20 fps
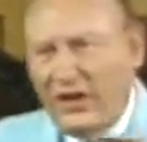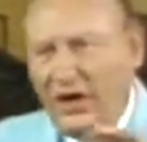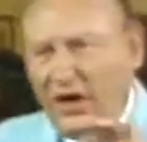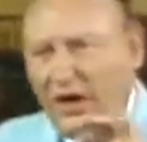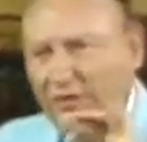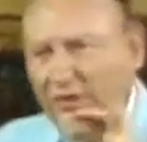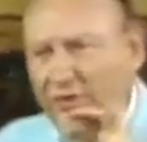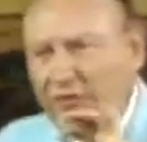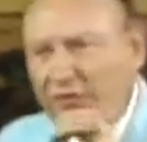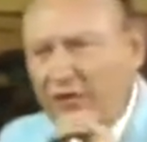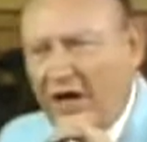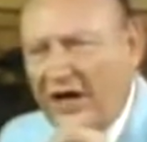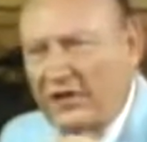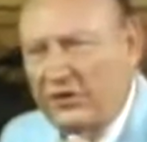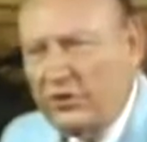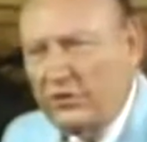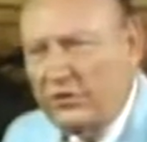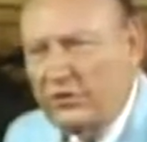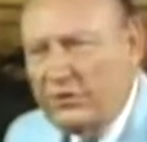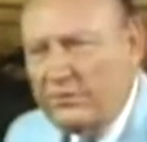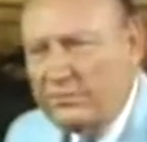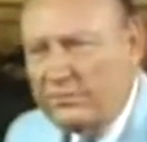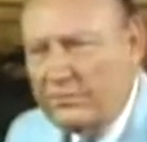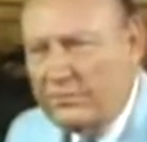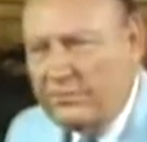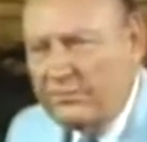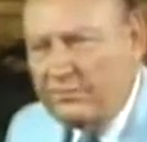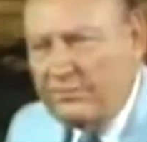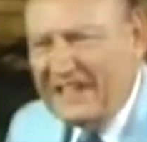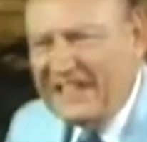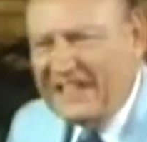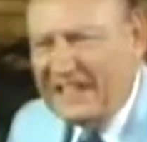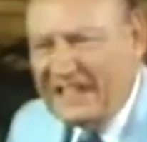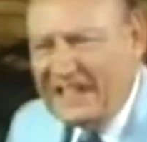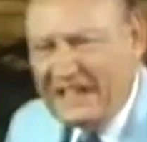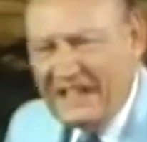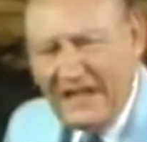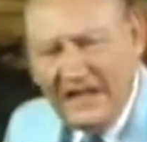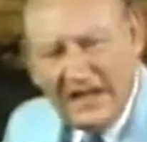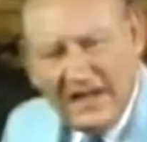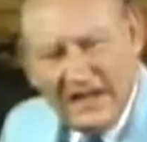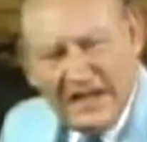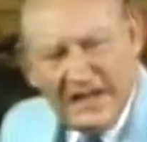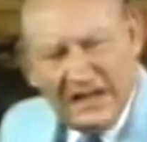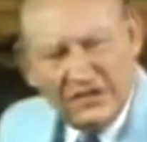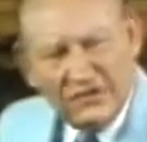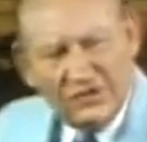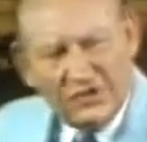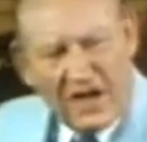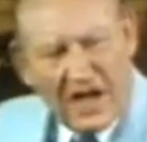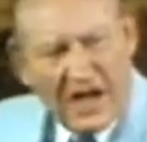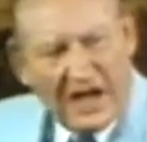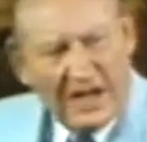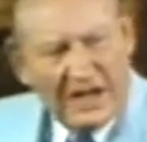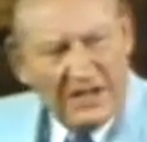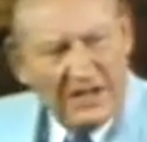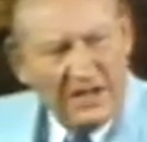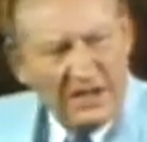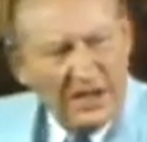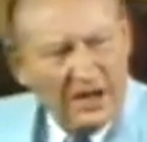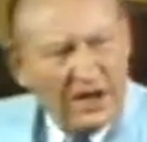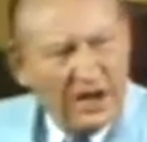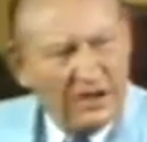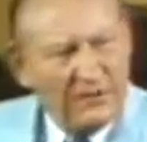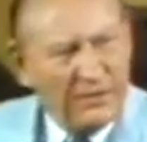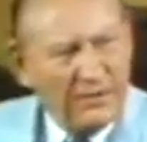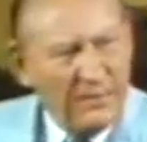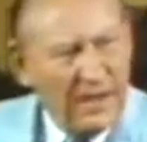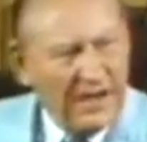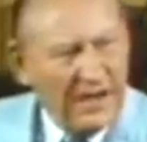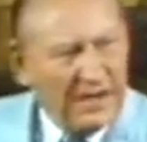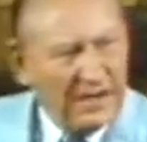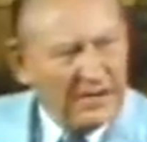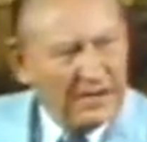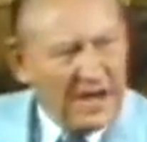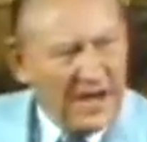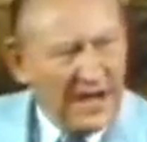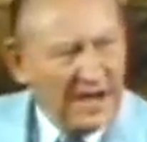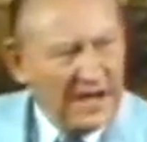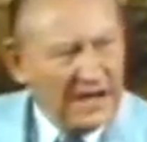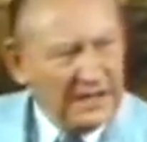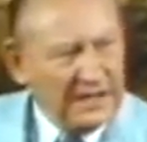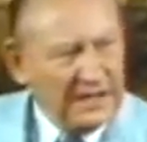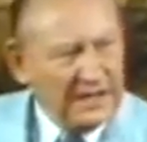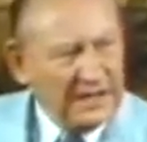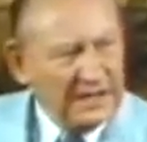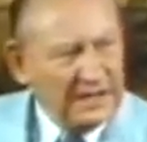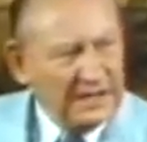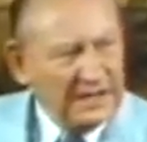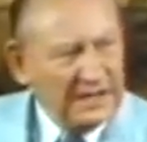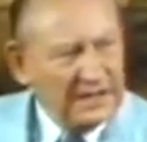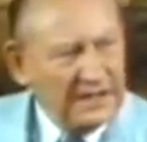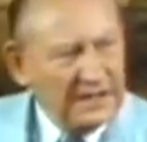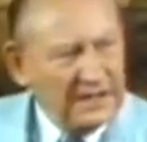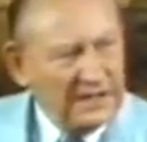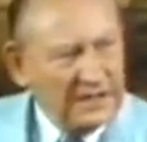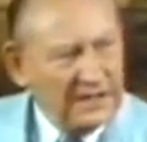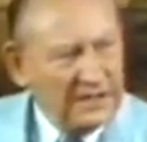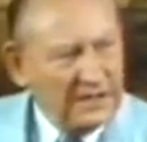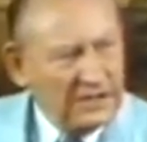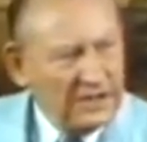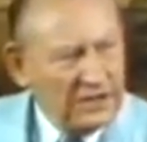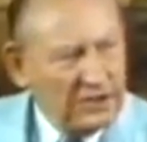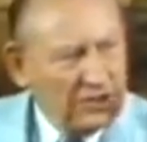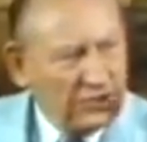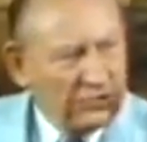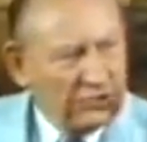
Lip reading: of the triune being inside of the man died. The